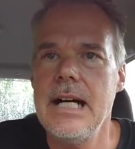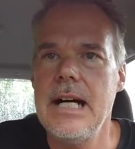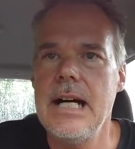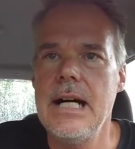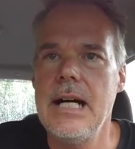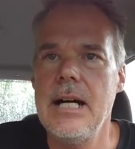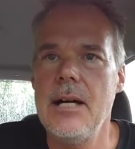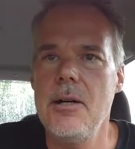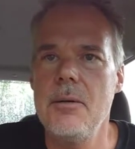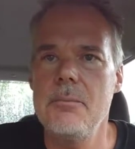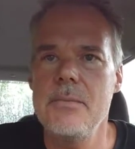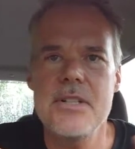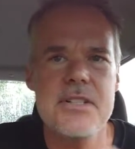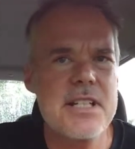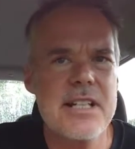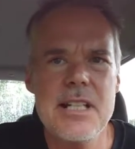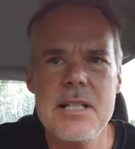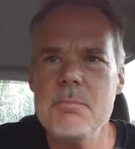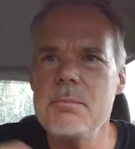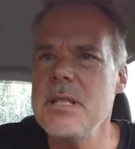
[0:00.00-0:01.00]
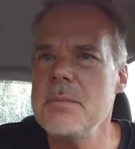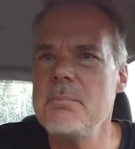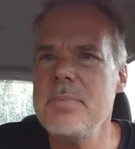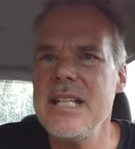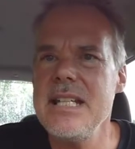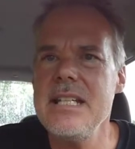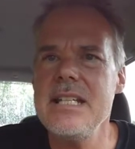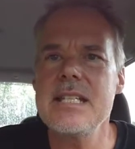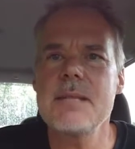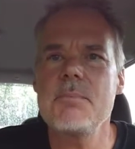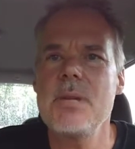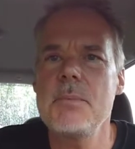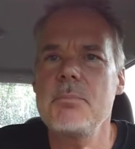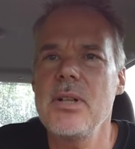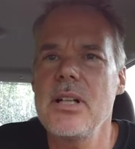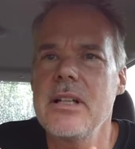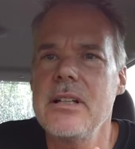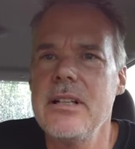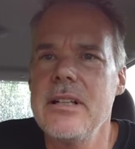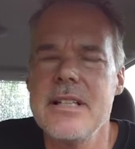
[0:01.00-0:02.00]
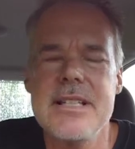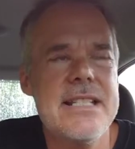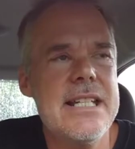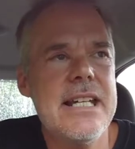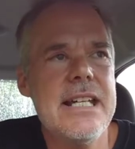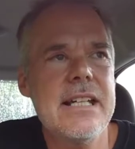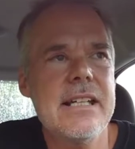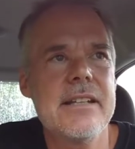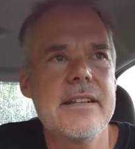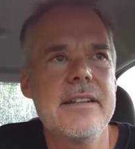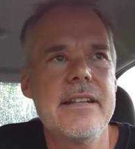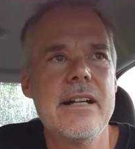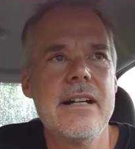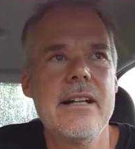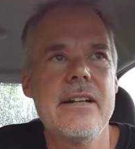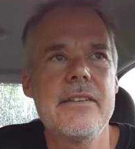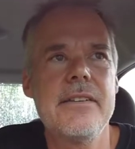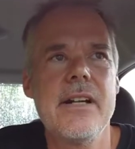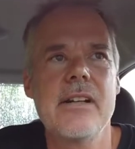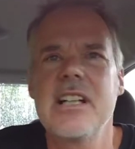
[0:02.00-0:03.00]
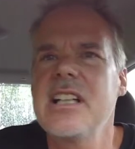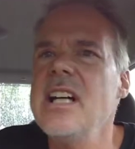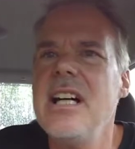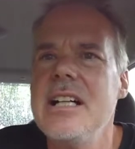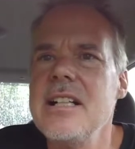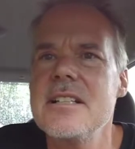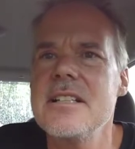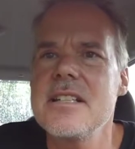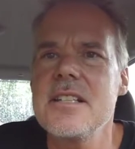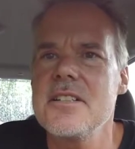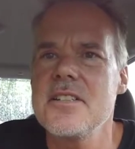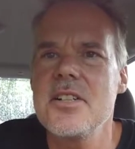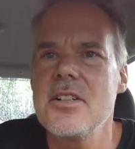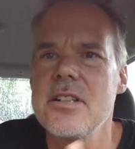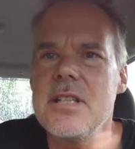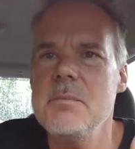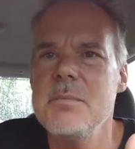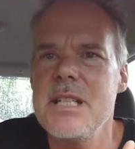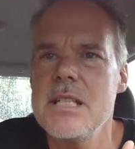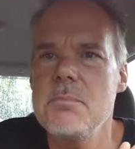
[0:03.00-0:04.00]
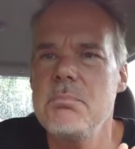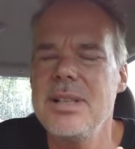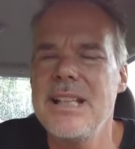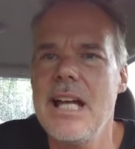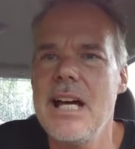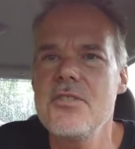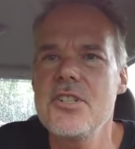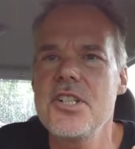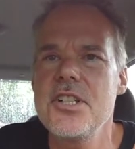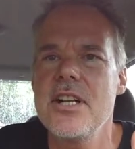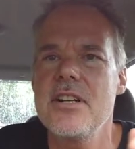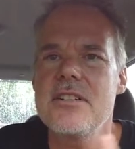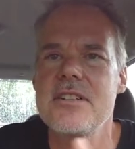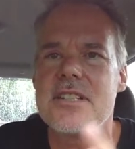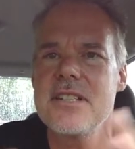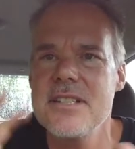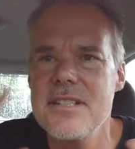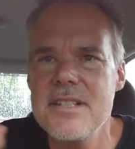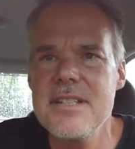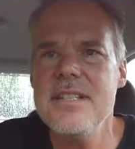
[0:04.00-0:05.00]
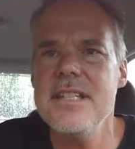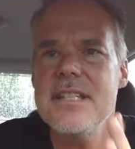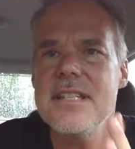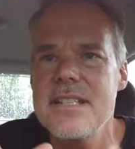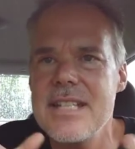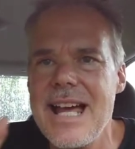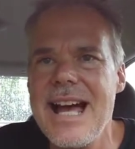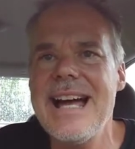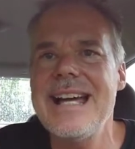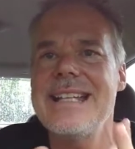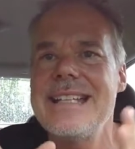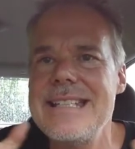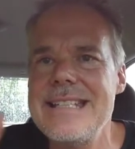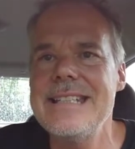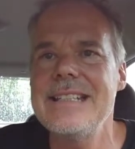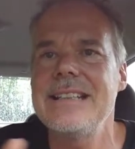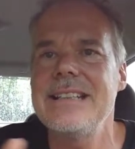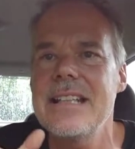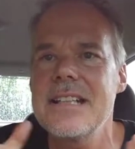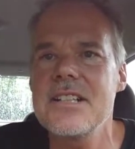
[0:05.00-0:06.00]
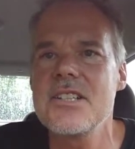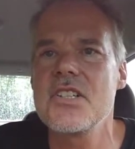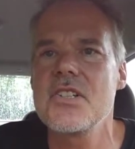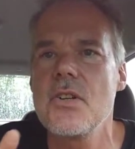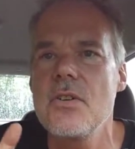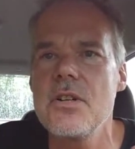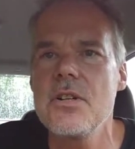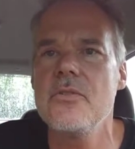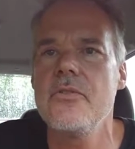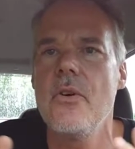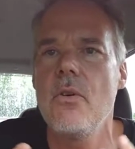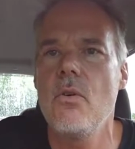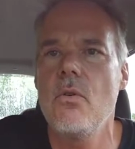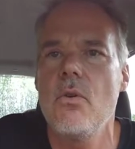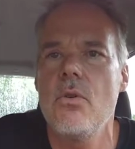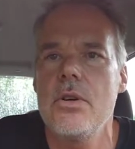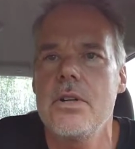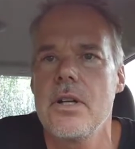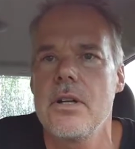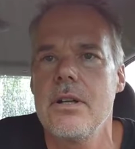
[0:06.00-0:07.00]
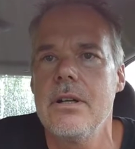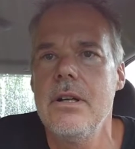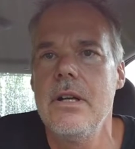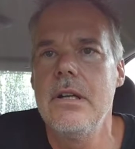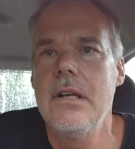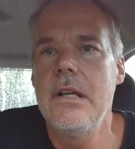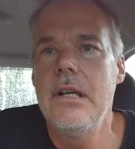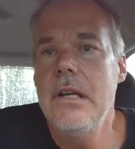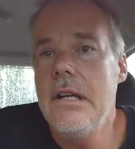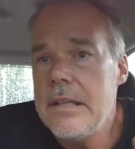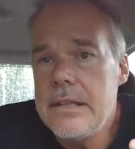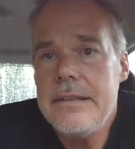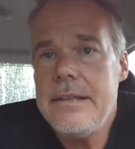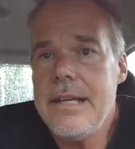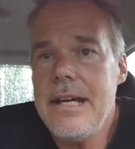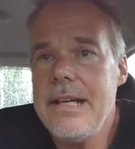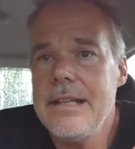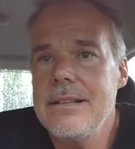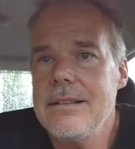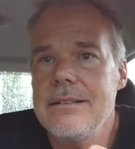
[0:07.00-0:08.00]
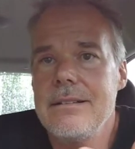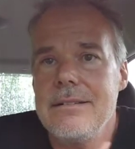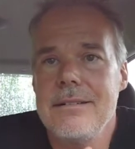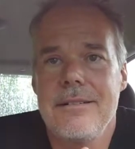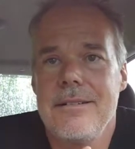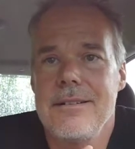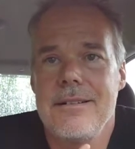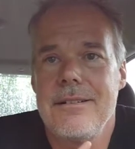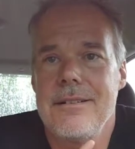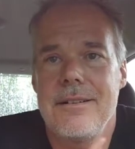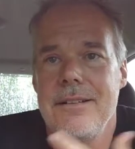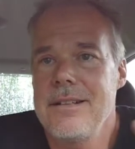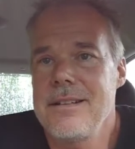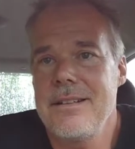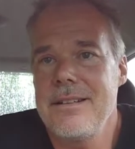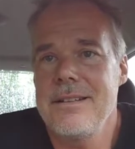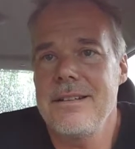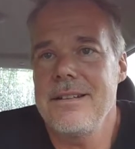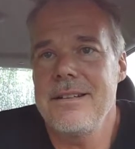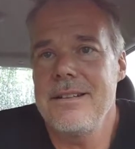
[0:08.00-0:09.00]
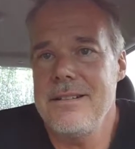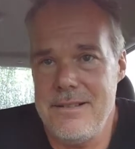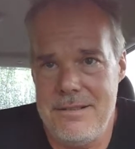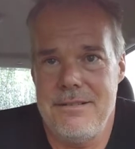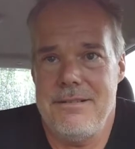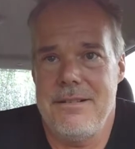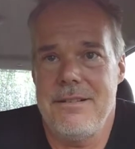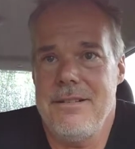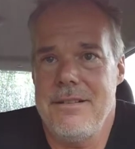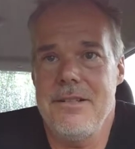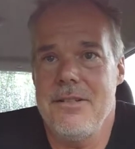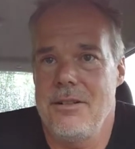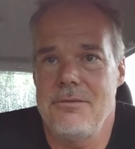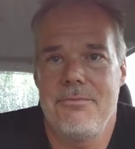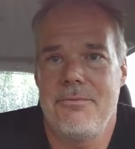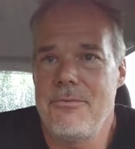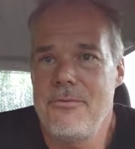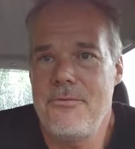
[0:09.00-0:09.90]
Um, there's going to be peace. People are going to take their, their guns and turn them into plowshares. It's this idyllic sort of order that, you know,